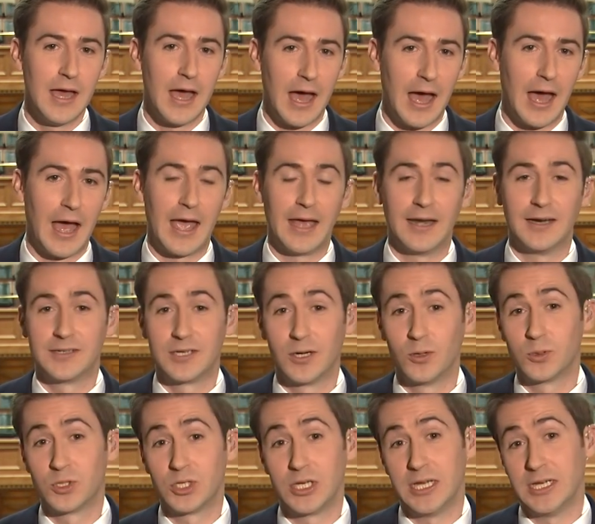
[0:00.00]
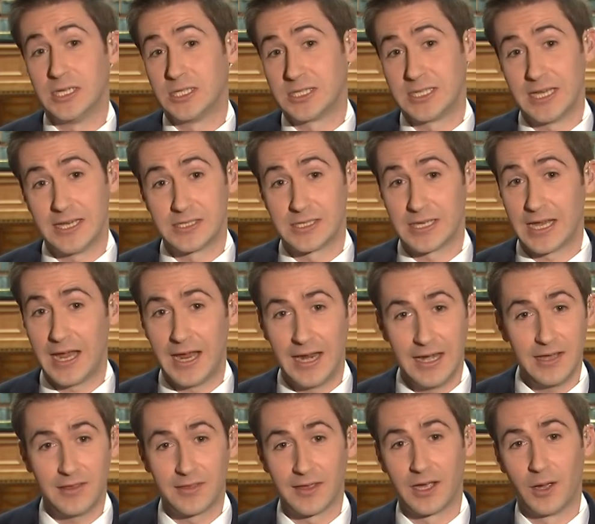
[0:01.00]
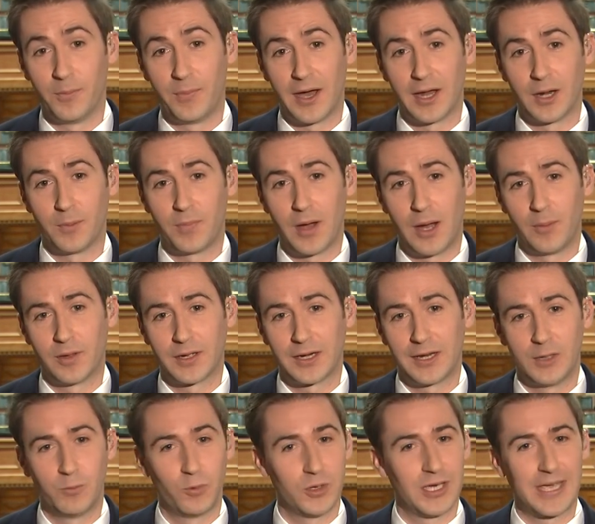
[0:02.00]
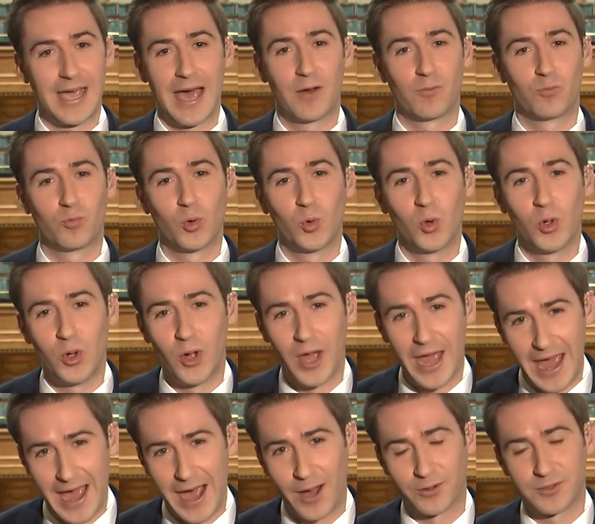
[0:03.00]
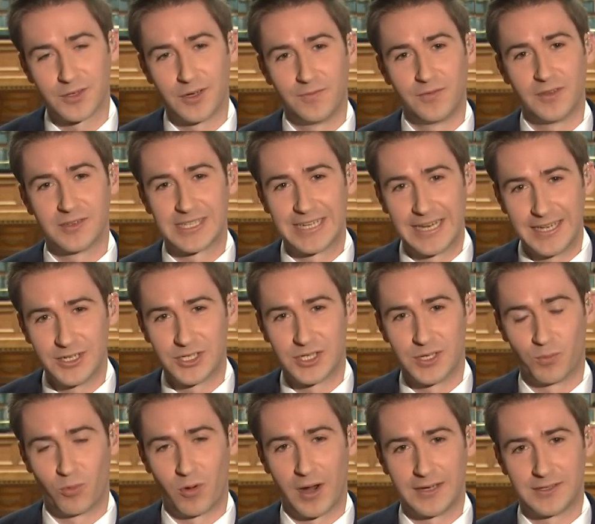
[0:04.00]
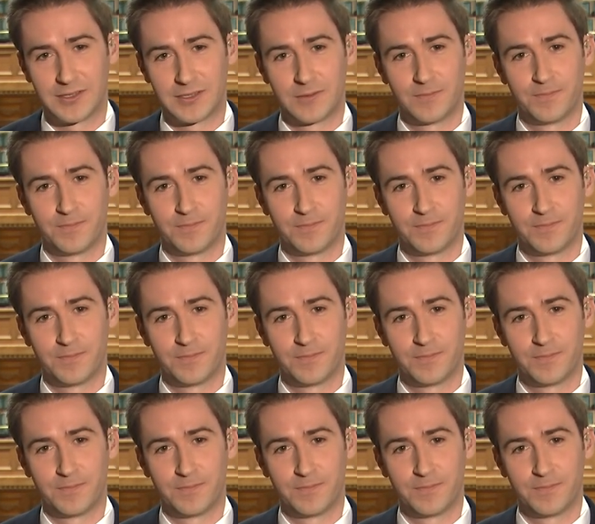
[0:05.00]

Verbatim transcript: Uh, and until she says anything about it publicly, well, you can't rule her out of this leadership race.